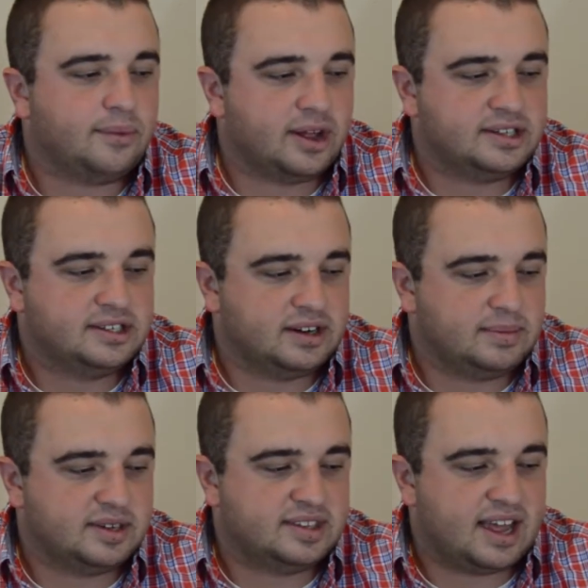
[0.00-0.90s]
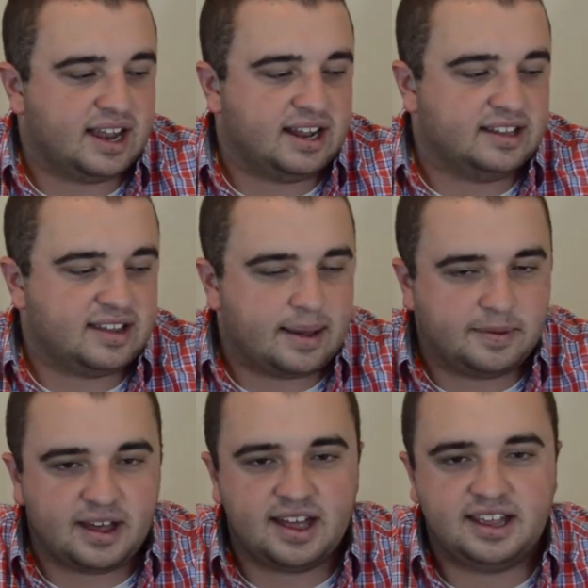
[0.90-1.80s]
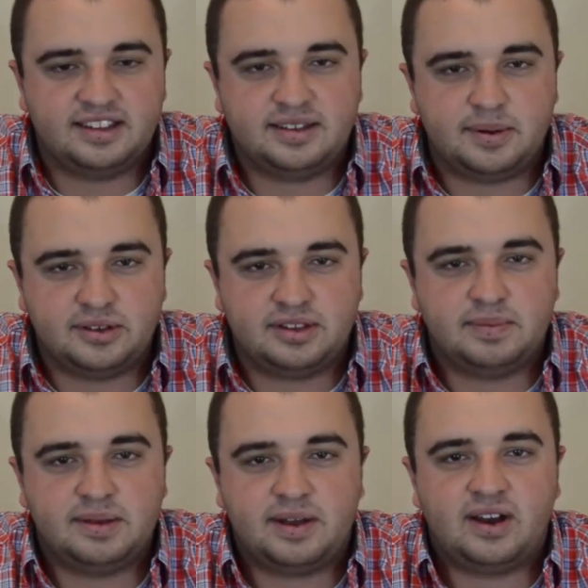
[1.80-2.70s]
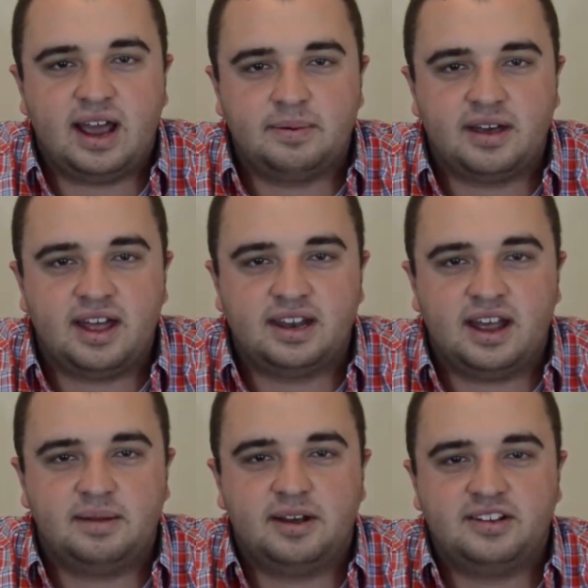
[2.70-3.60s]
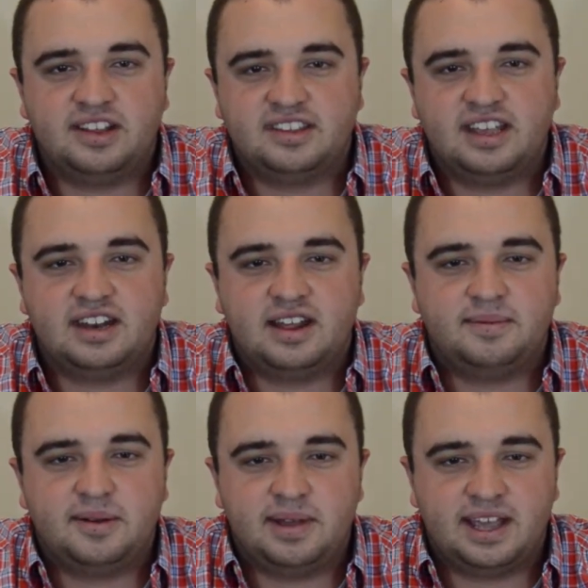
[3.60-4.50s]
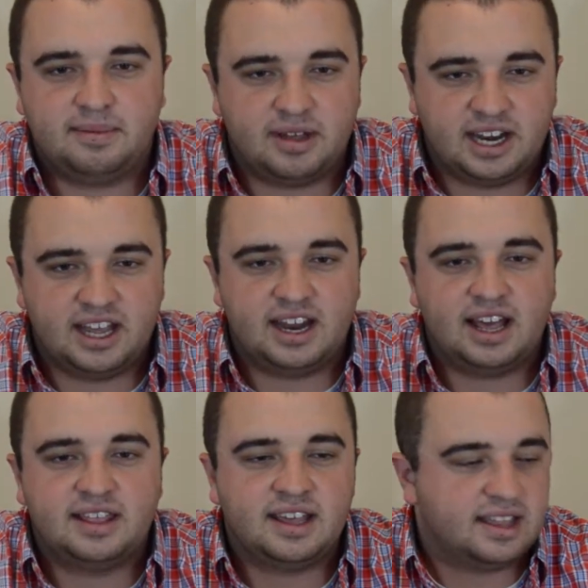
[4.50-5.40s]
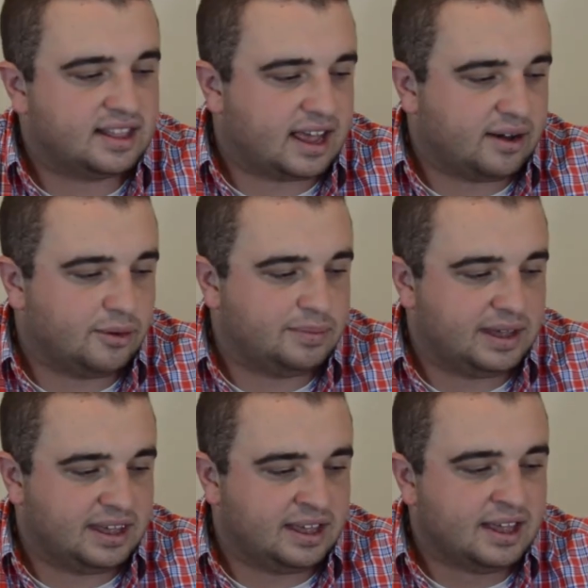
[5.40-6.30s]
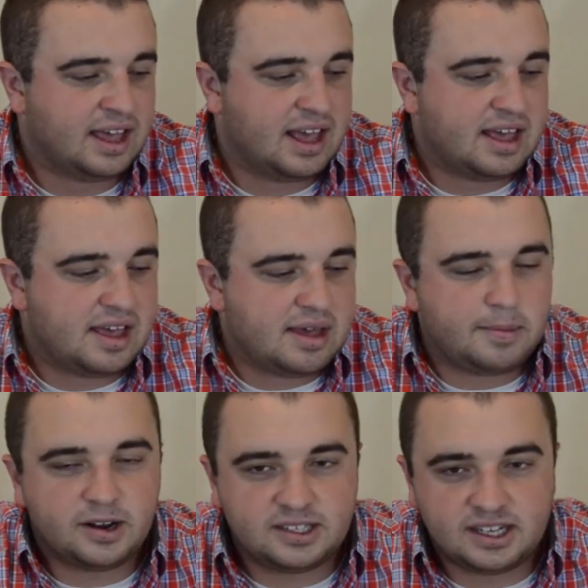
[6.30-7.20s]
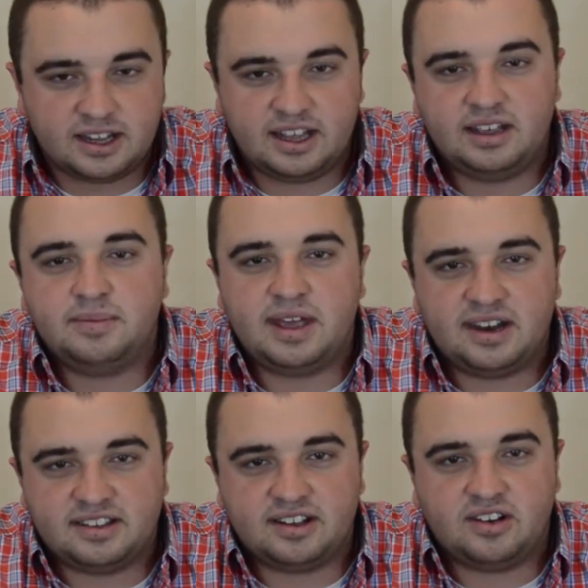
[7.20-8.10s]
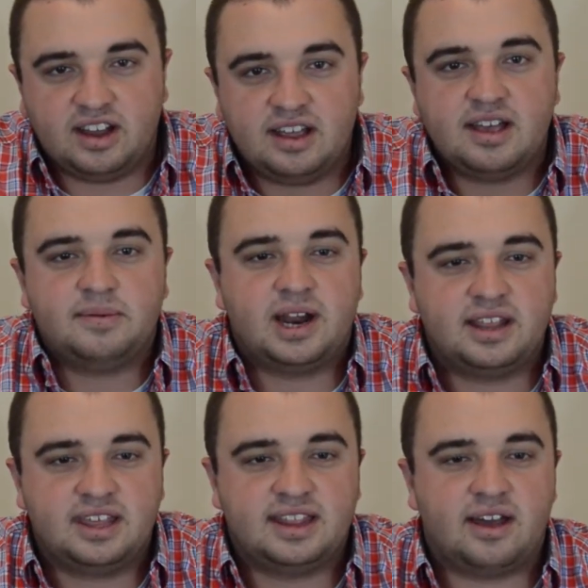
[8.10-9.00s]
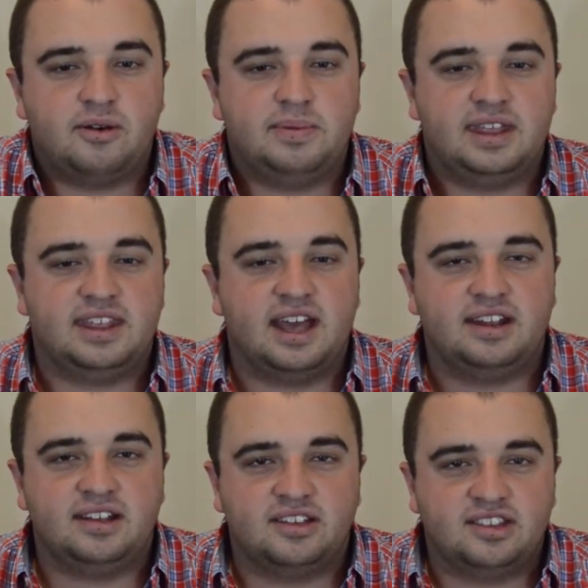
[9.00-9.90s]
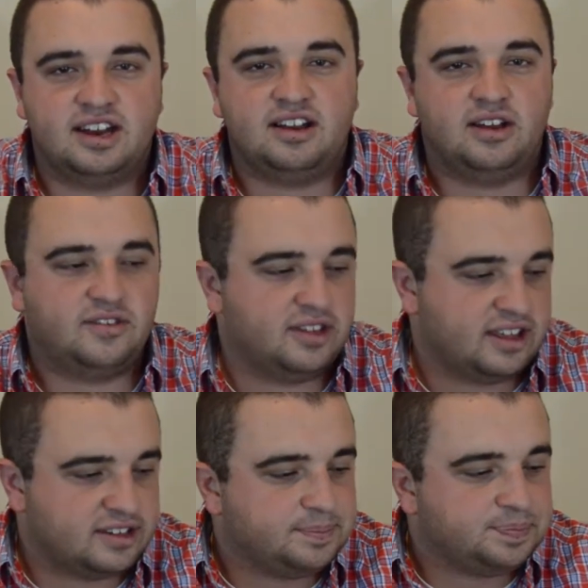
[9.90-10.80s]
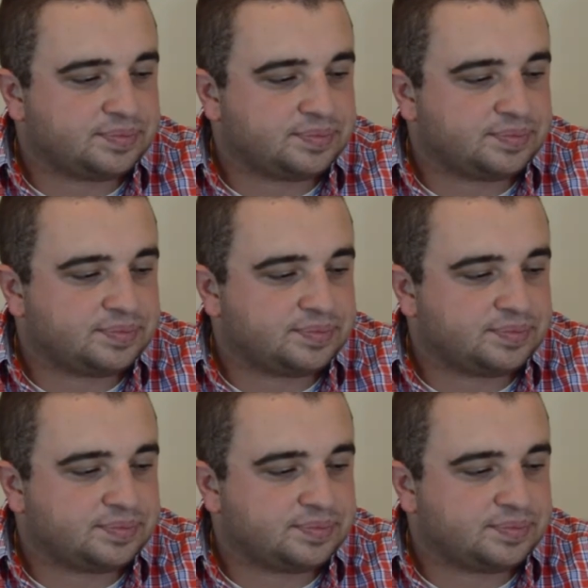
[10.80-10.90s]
Walt's Dream is that it's Epcot, it's supposed to be about Epcot, not about Disney, and not about making money. And I think that would be, personally, you may disagree, but I think that would be the ideal scenario for this.